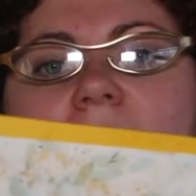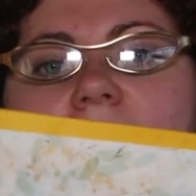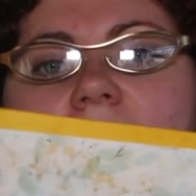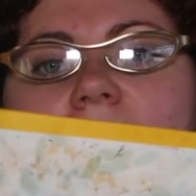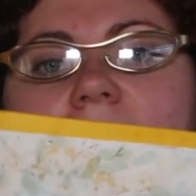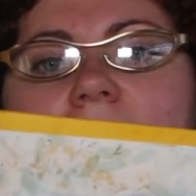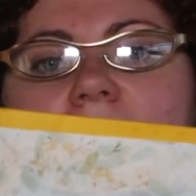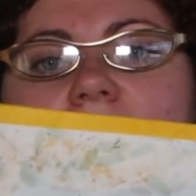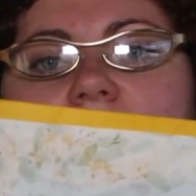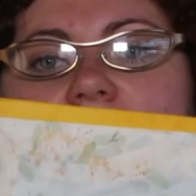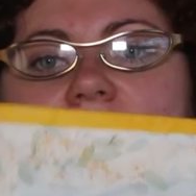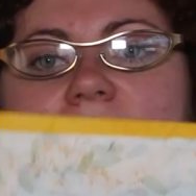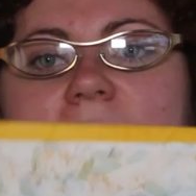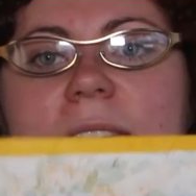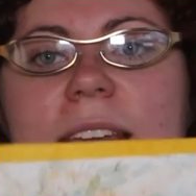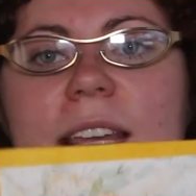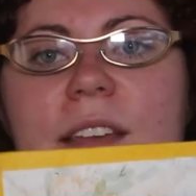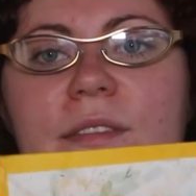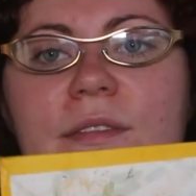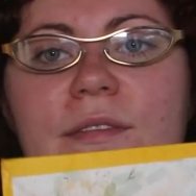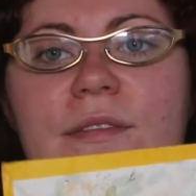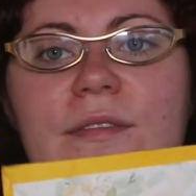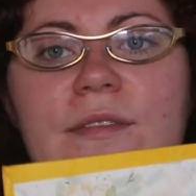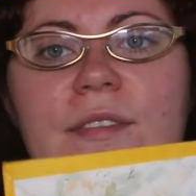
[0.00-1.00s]
a
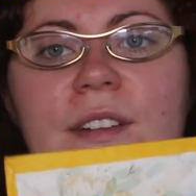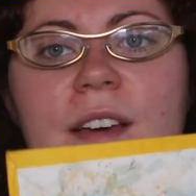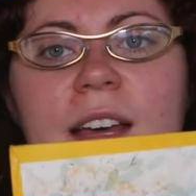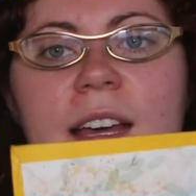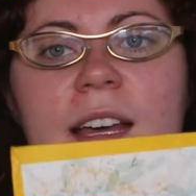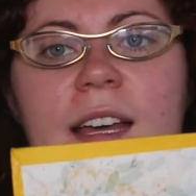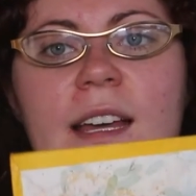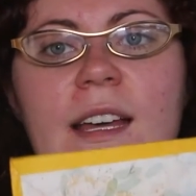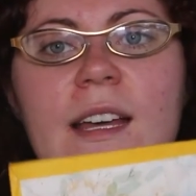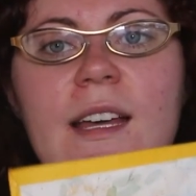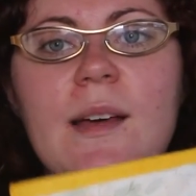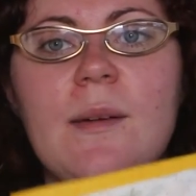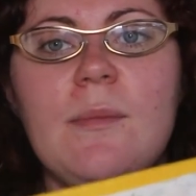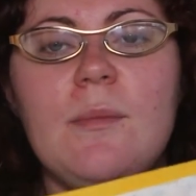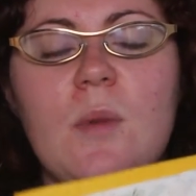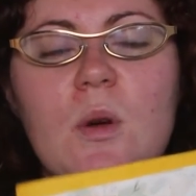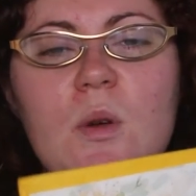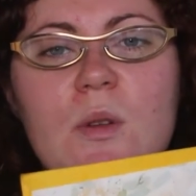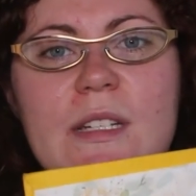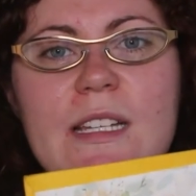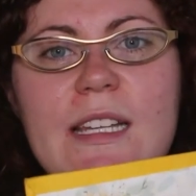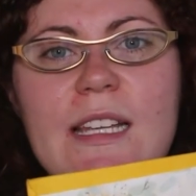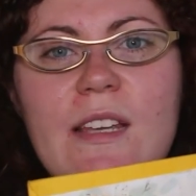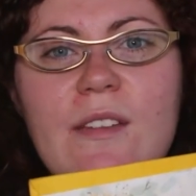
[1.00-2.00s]
leaf
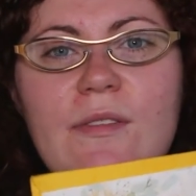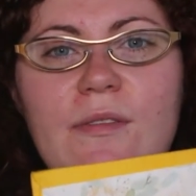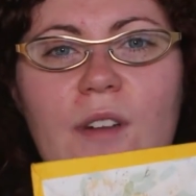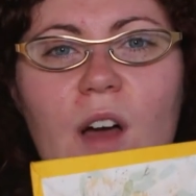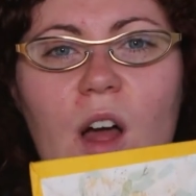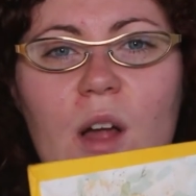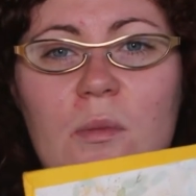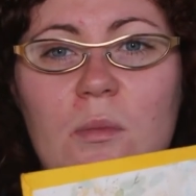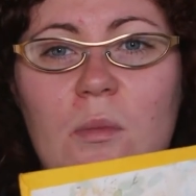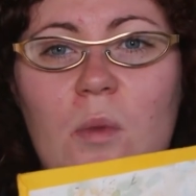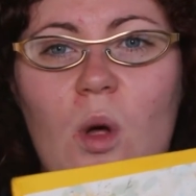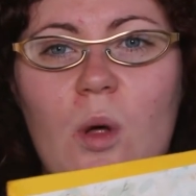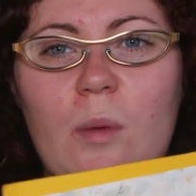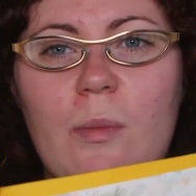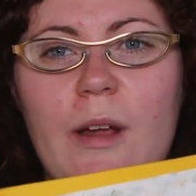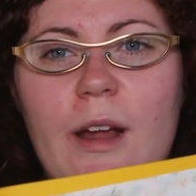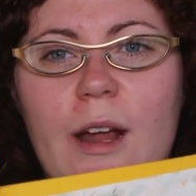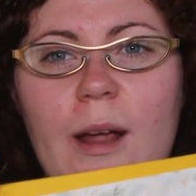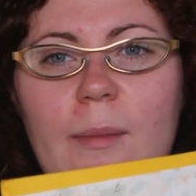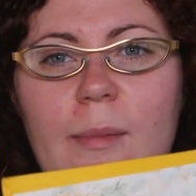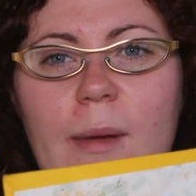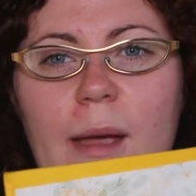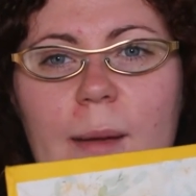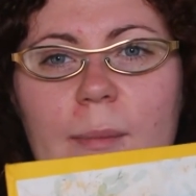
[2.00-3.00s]
motif on
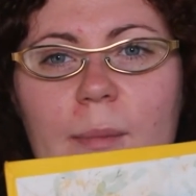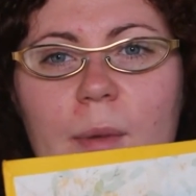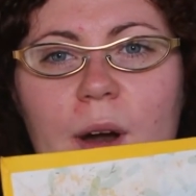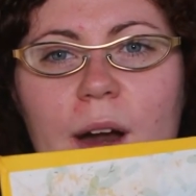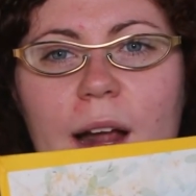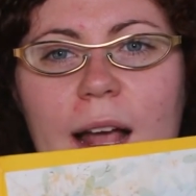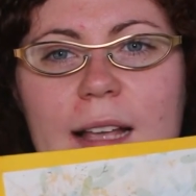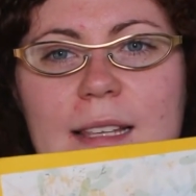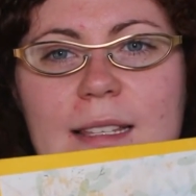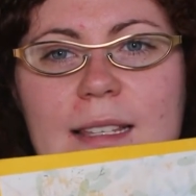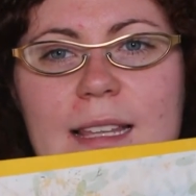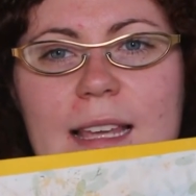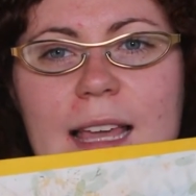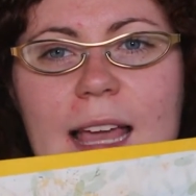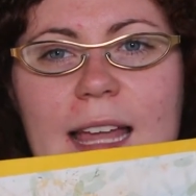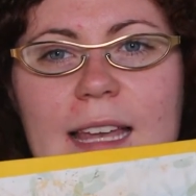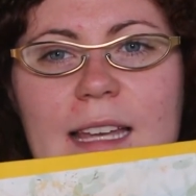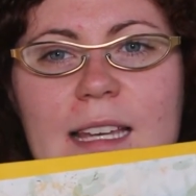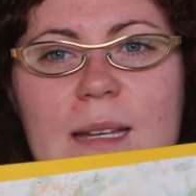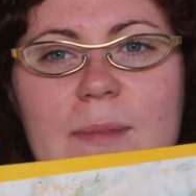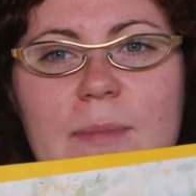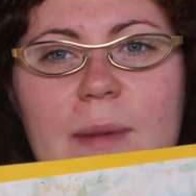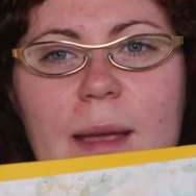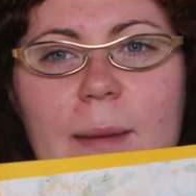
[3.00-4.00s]
mulberry paper as the
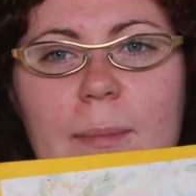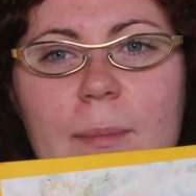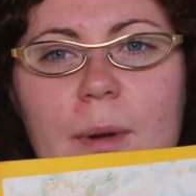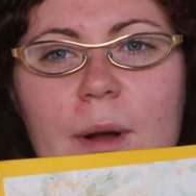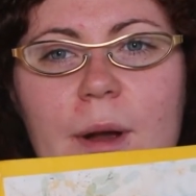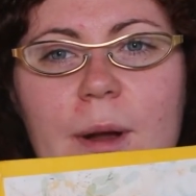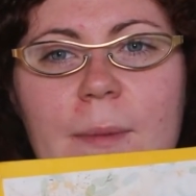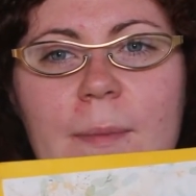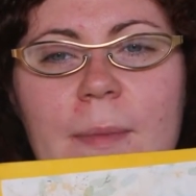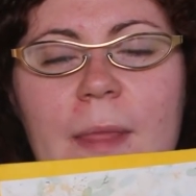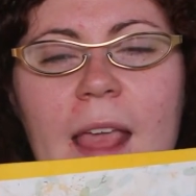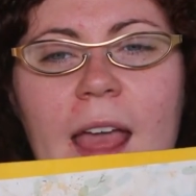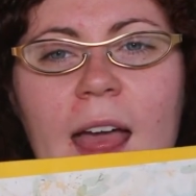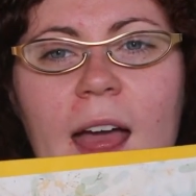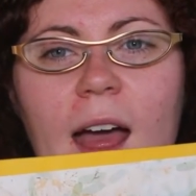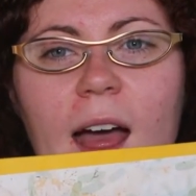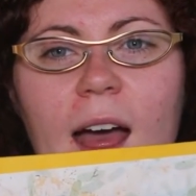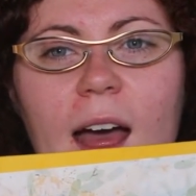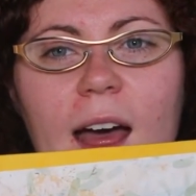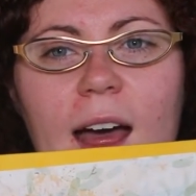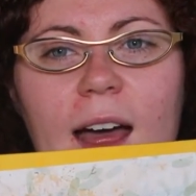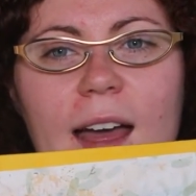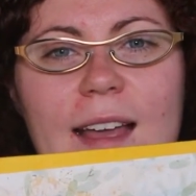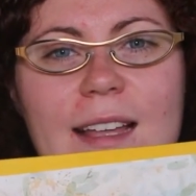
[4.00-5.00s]
end paper.
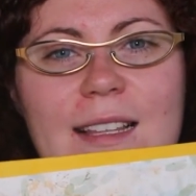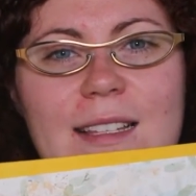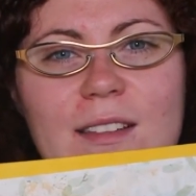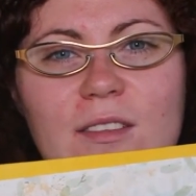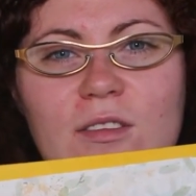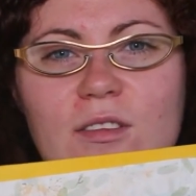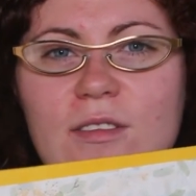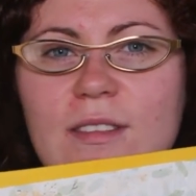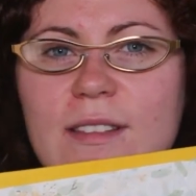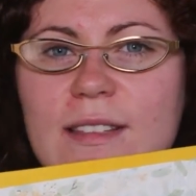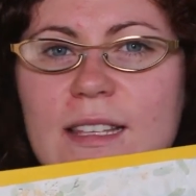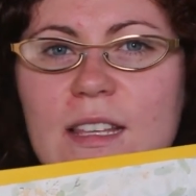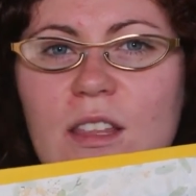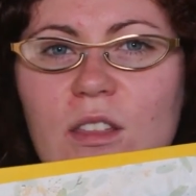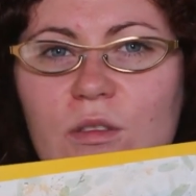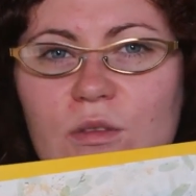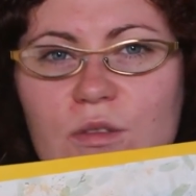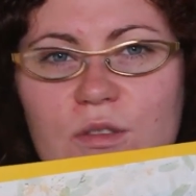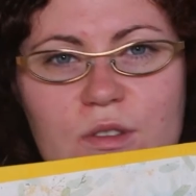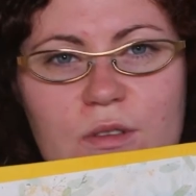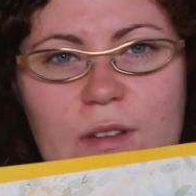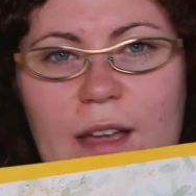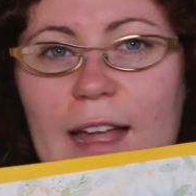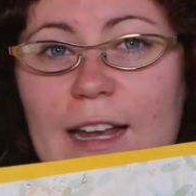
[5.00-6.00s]
It's a little
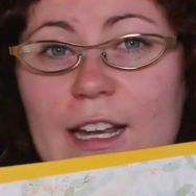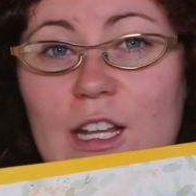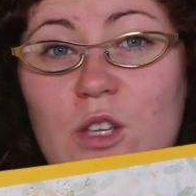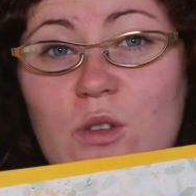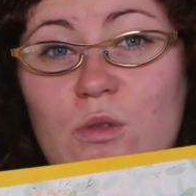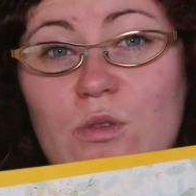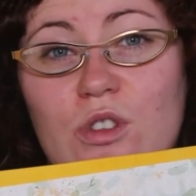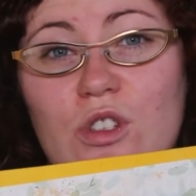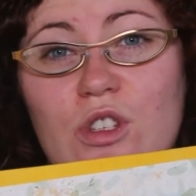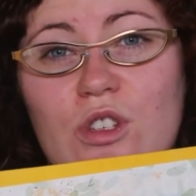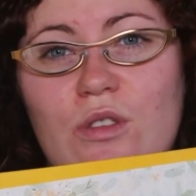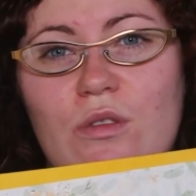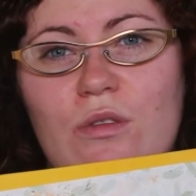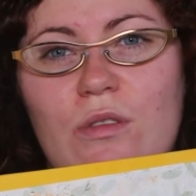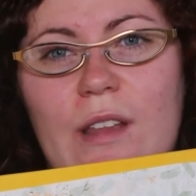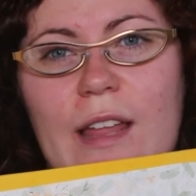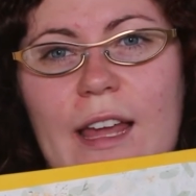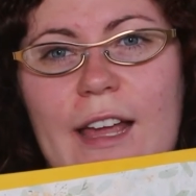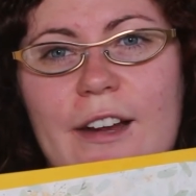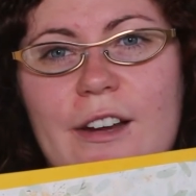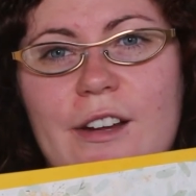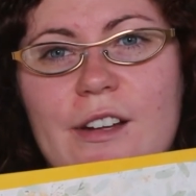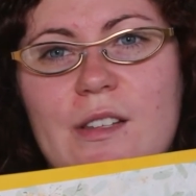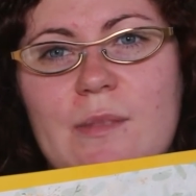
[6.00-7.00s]
see-through, so I had to use two
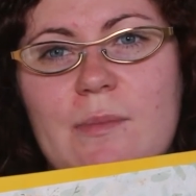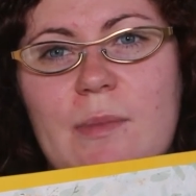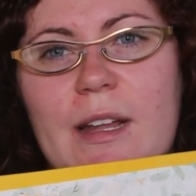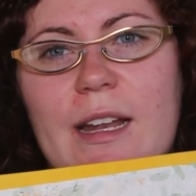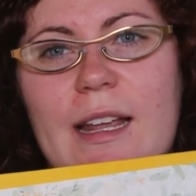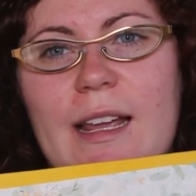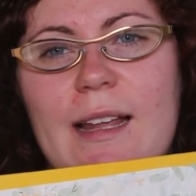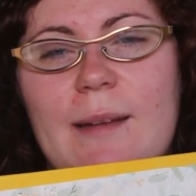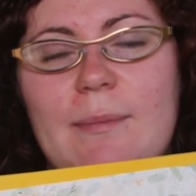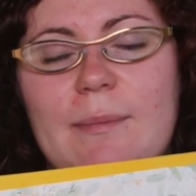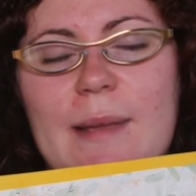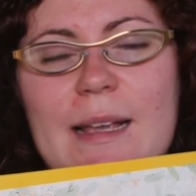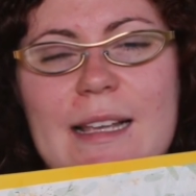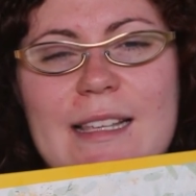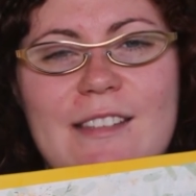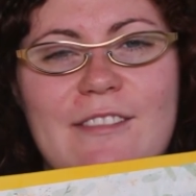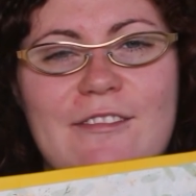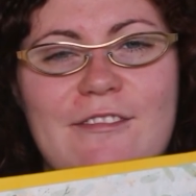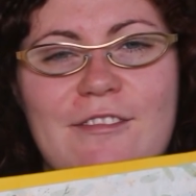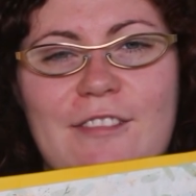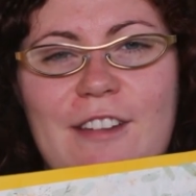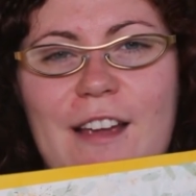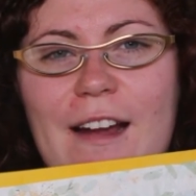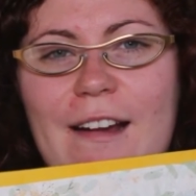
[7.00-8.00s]
layers, but it makes
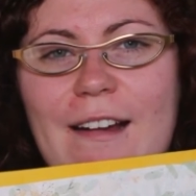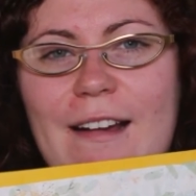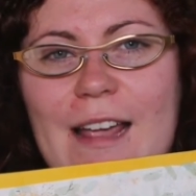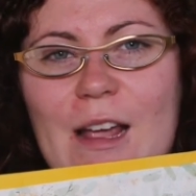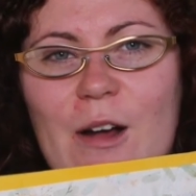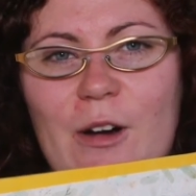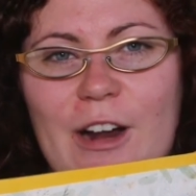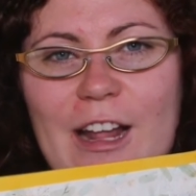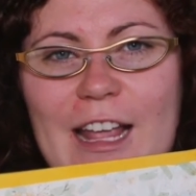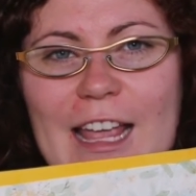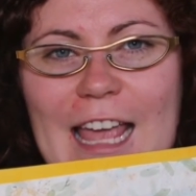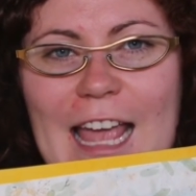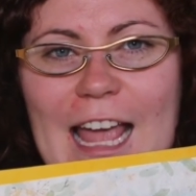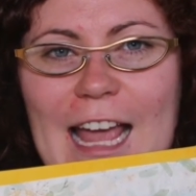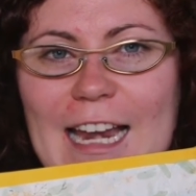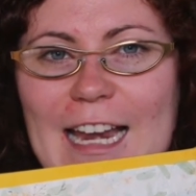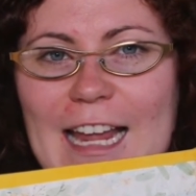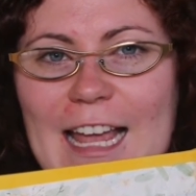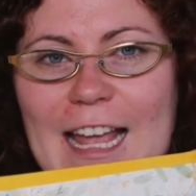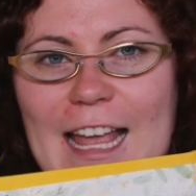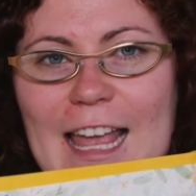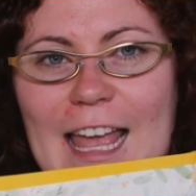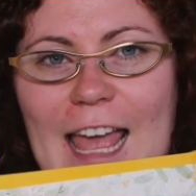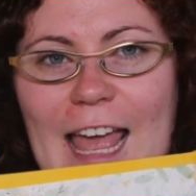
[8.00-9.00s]
it very
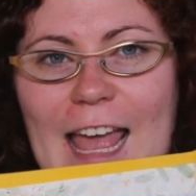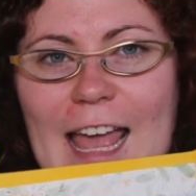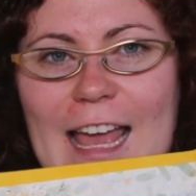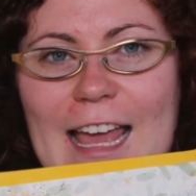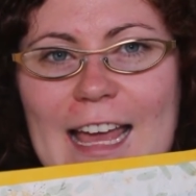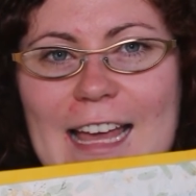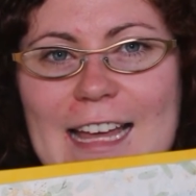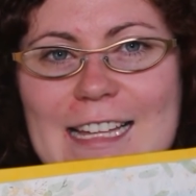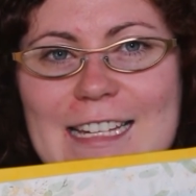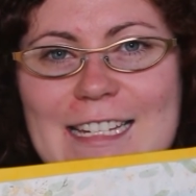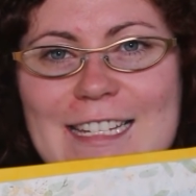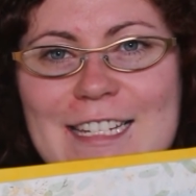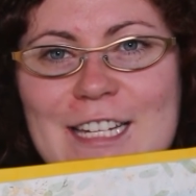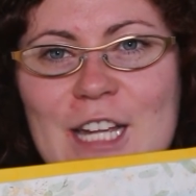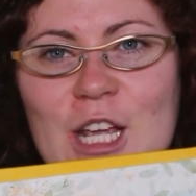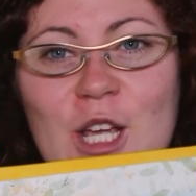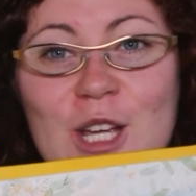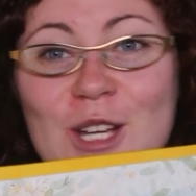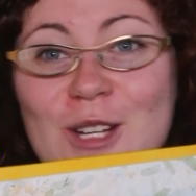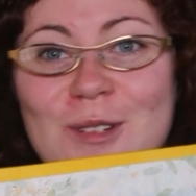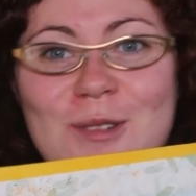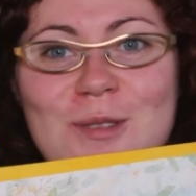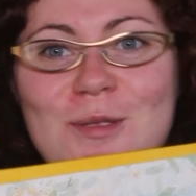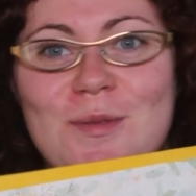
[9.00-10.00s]
organic and
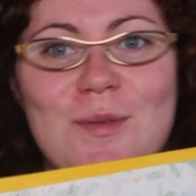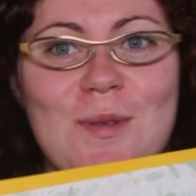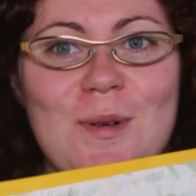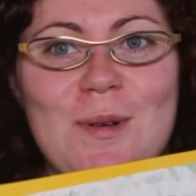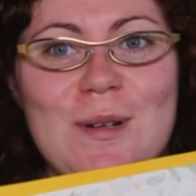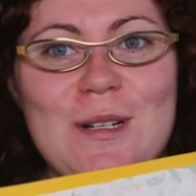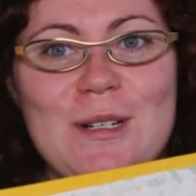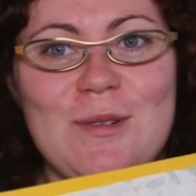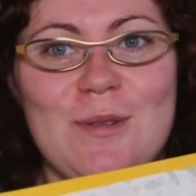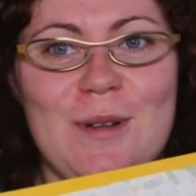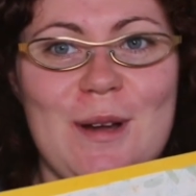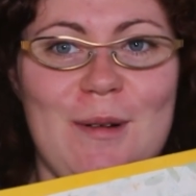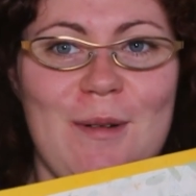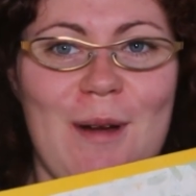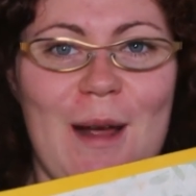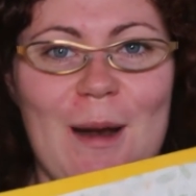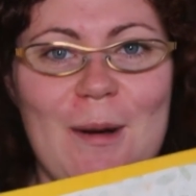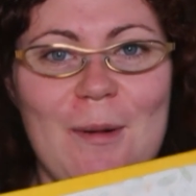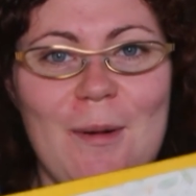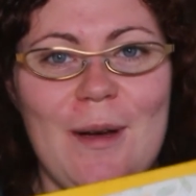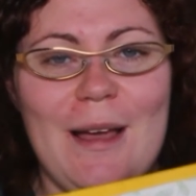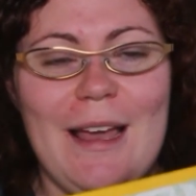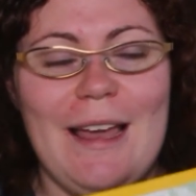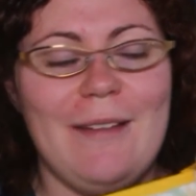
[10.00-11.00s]
druidry right
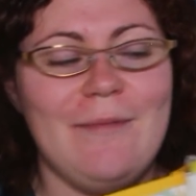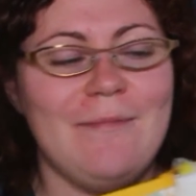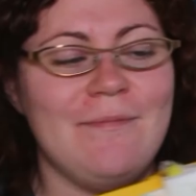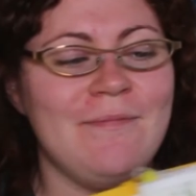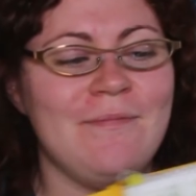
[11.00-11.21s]
away.